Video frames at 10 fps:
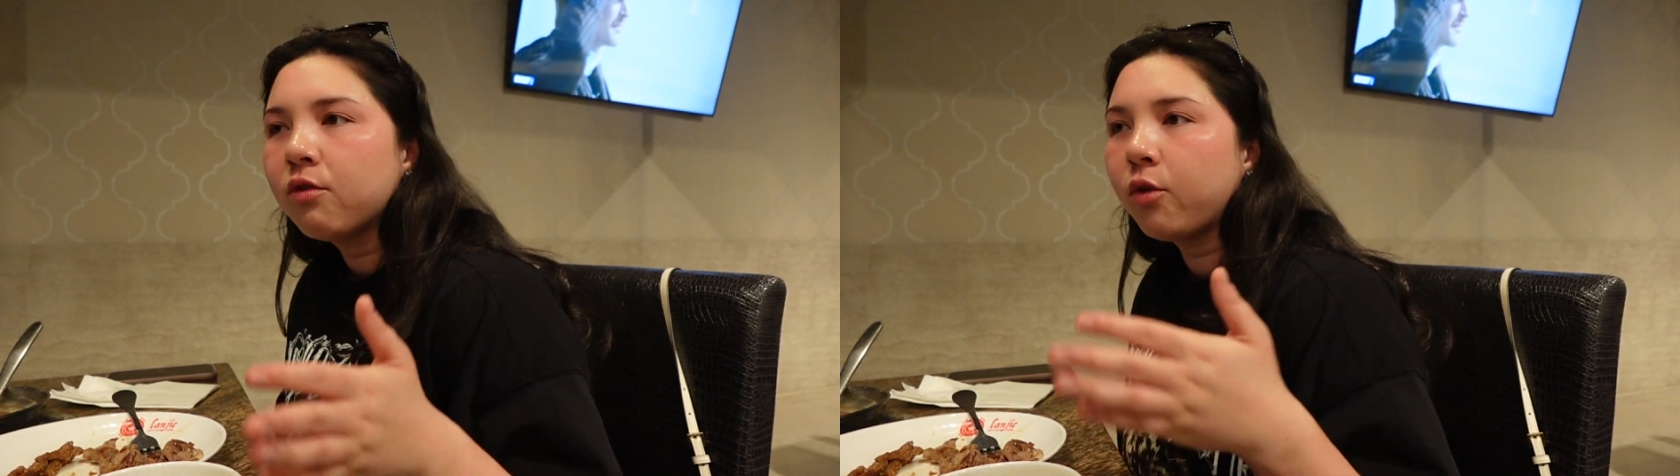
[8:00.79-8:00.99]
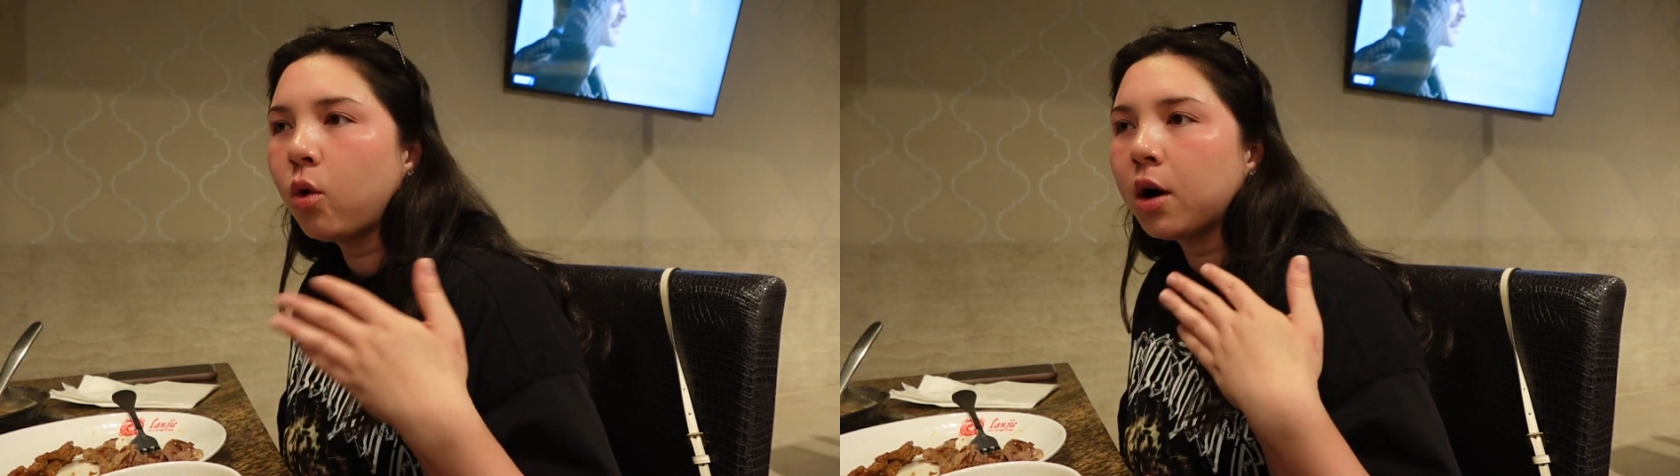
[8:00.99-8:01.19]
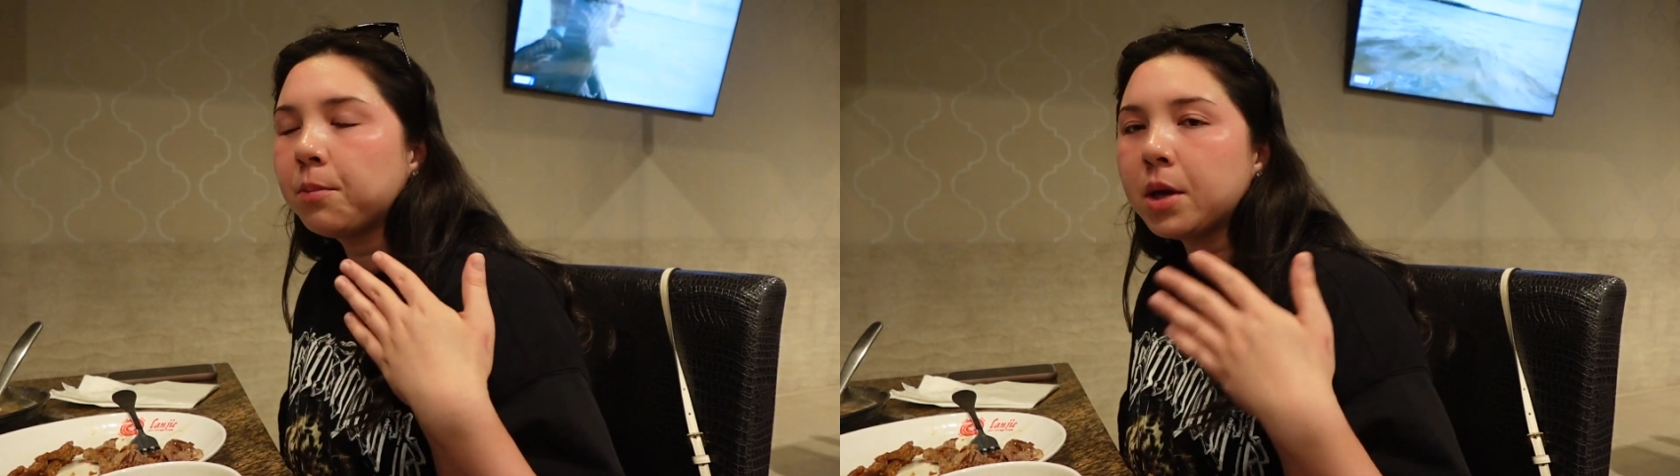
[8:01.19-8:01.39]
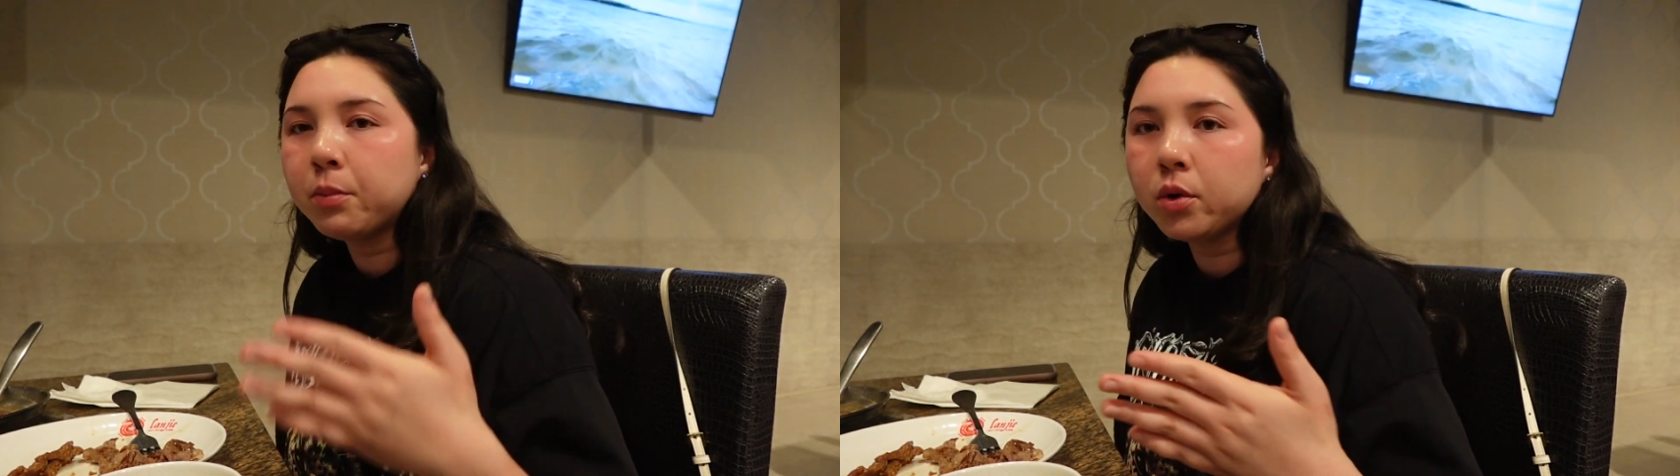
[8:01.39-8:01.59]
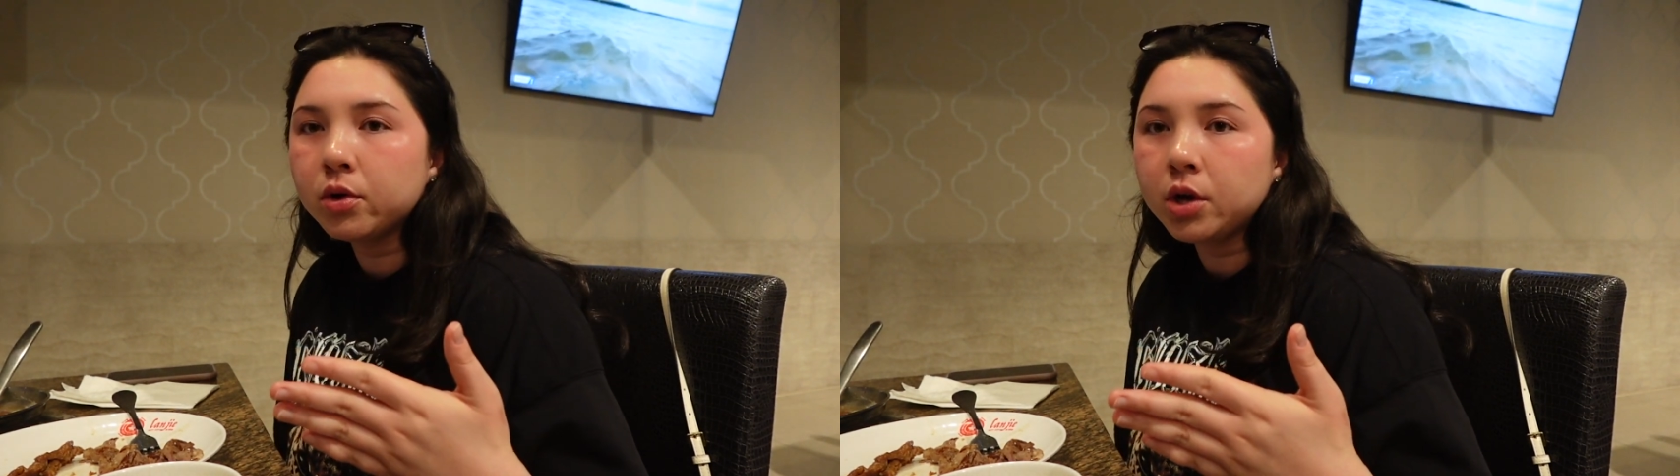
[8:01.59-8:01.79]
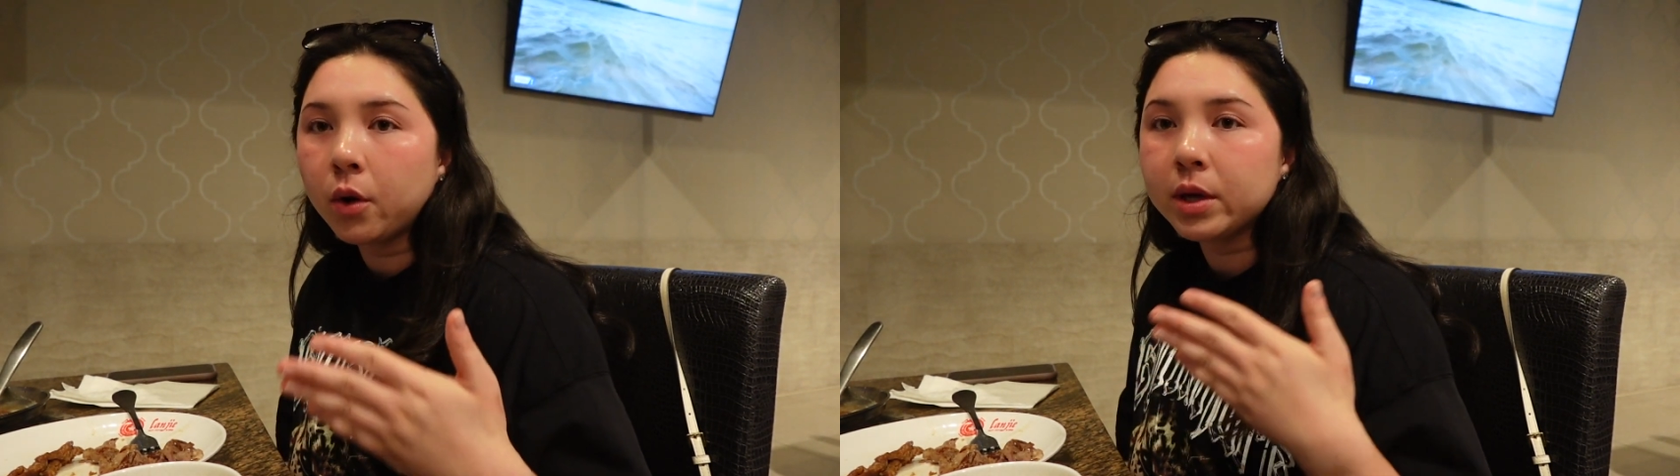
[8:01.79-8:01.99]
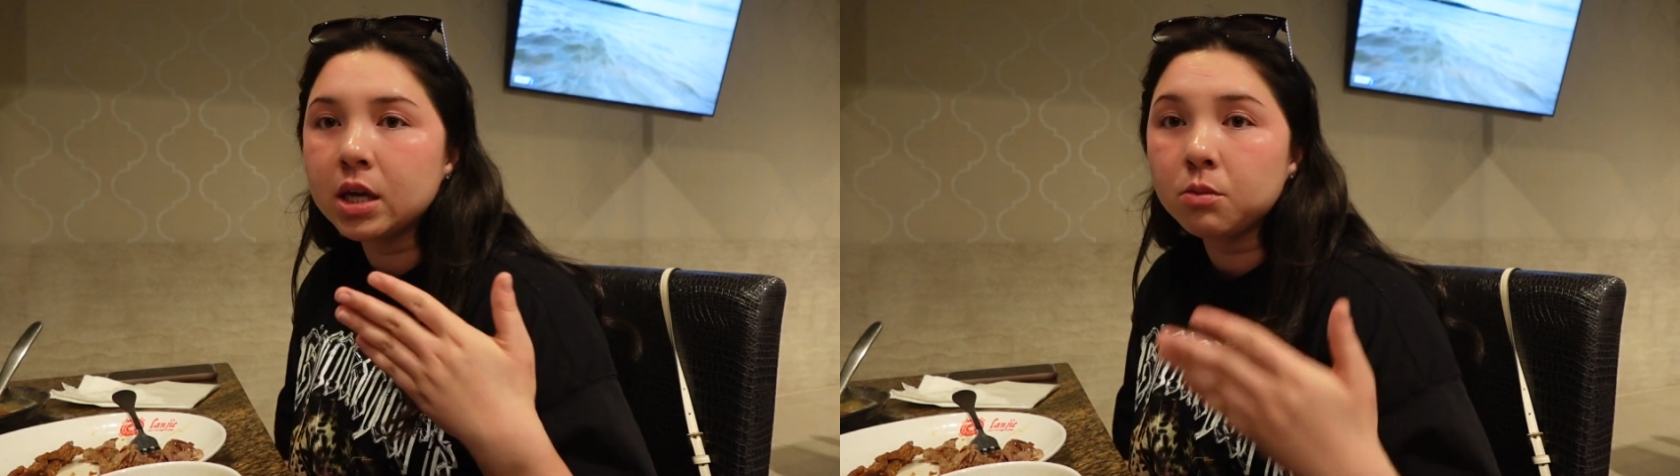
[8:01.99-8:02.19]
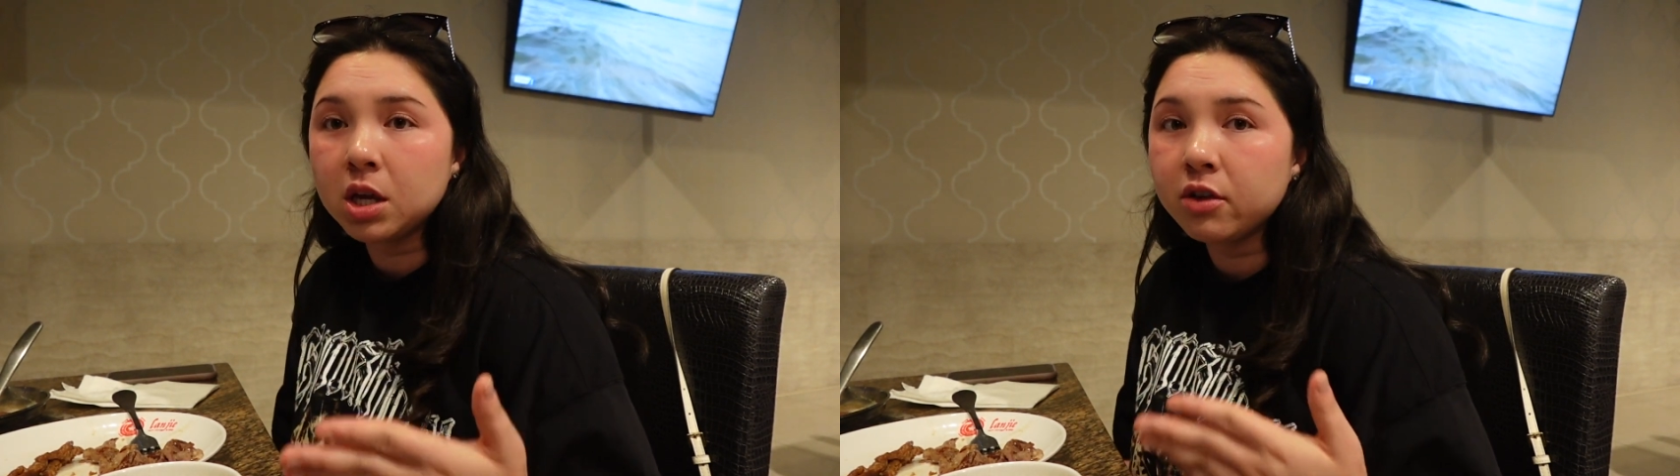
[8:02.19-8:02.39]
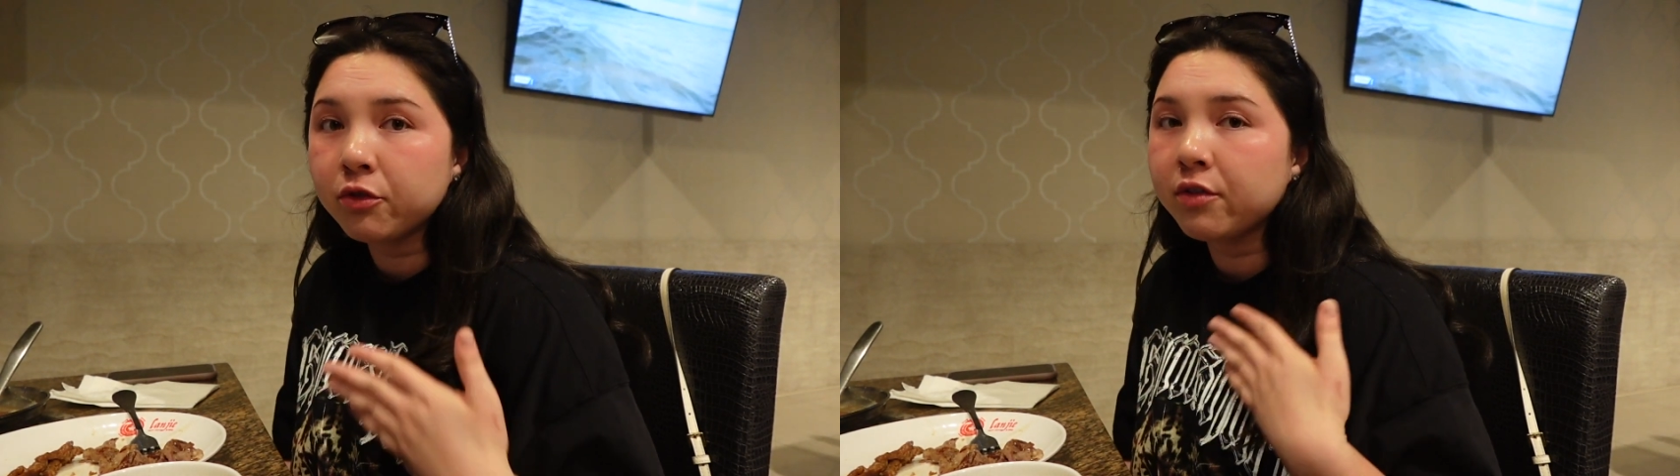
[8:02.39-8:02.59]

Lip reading: for people who don't eat meat,